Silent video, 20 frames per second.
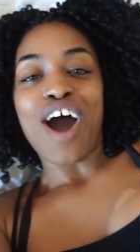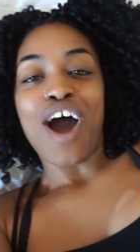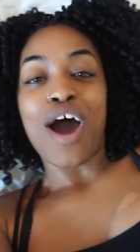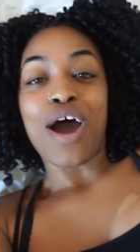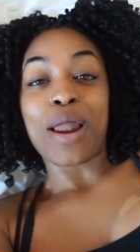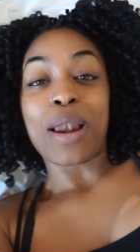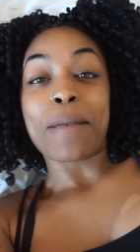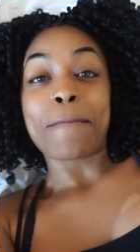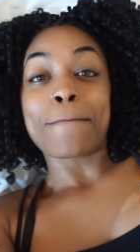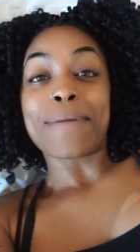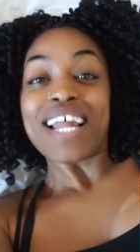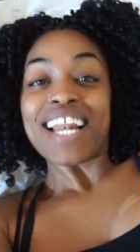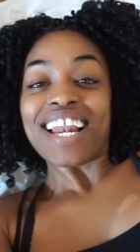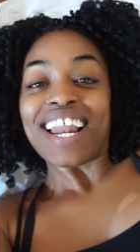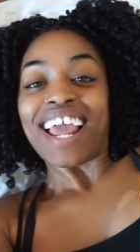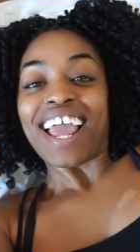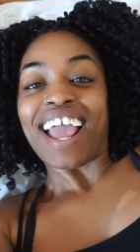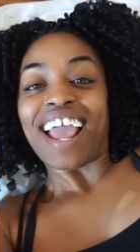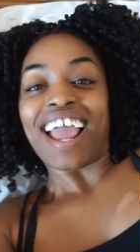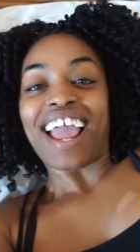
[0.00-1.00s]
on
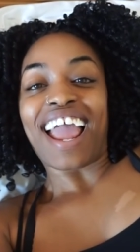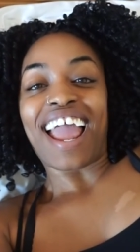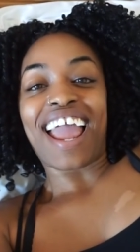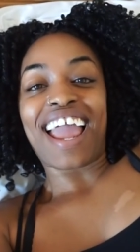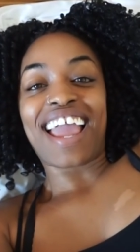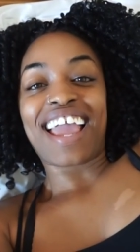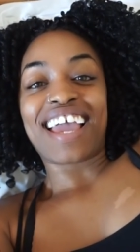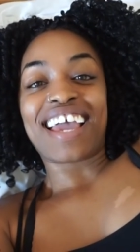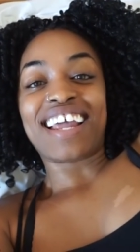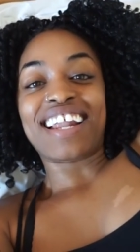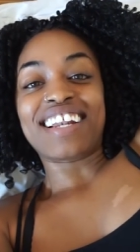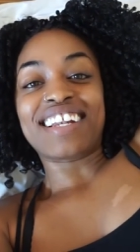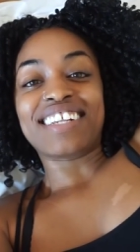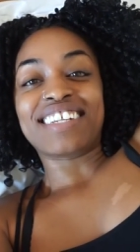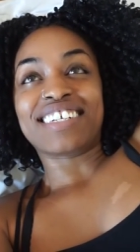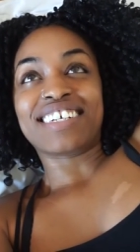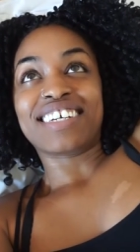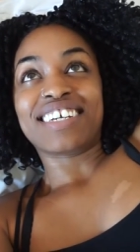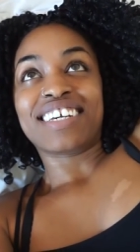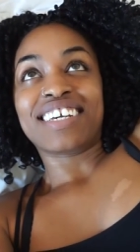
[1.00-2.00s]
Monday, and